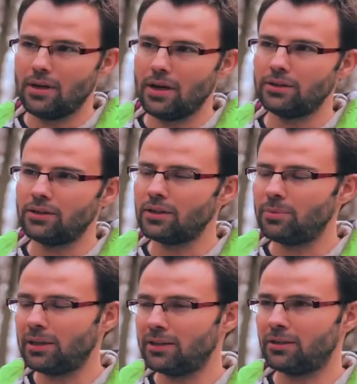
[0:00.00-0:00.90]
And does a
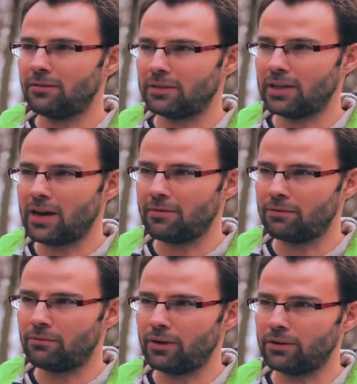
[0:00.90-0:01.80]
police officer have
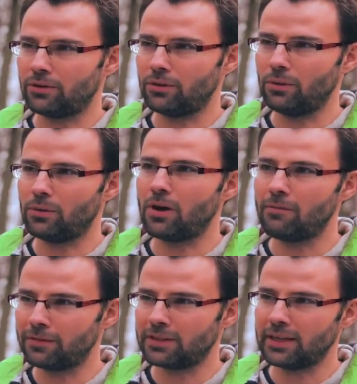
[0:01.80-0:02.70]
the right to
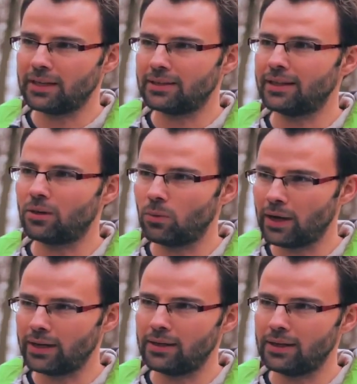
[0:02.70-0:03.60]
confiscate, take
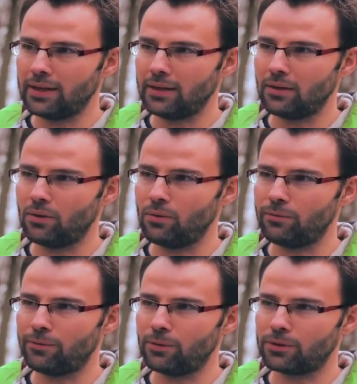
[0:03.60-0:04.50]
away gear, or
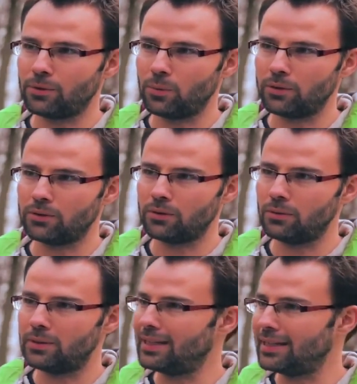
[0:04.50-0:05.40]
force someone
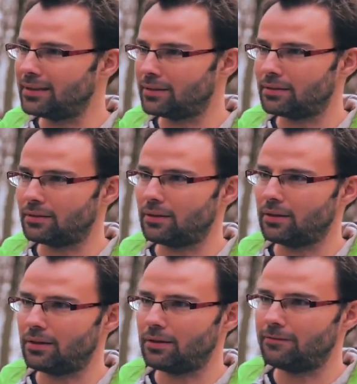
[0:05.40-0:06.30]
to delete
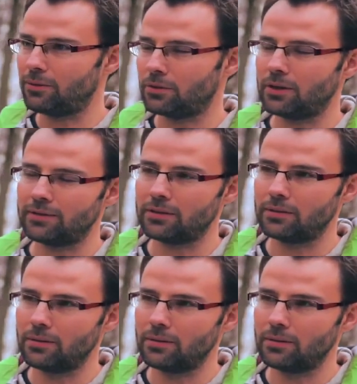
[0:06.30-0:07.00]
photographs?